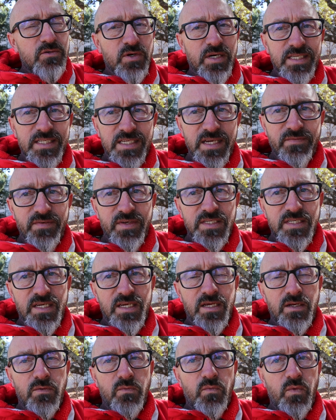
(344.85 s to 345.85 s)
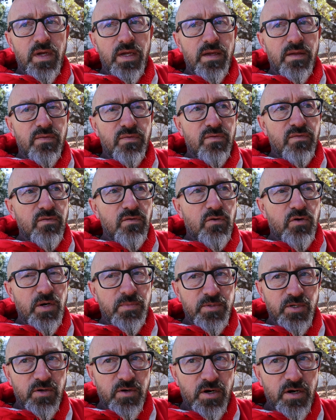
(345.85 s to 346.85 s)
2017 with
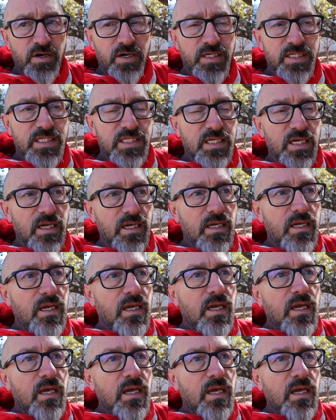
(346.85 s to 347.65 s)
cryptocurrency,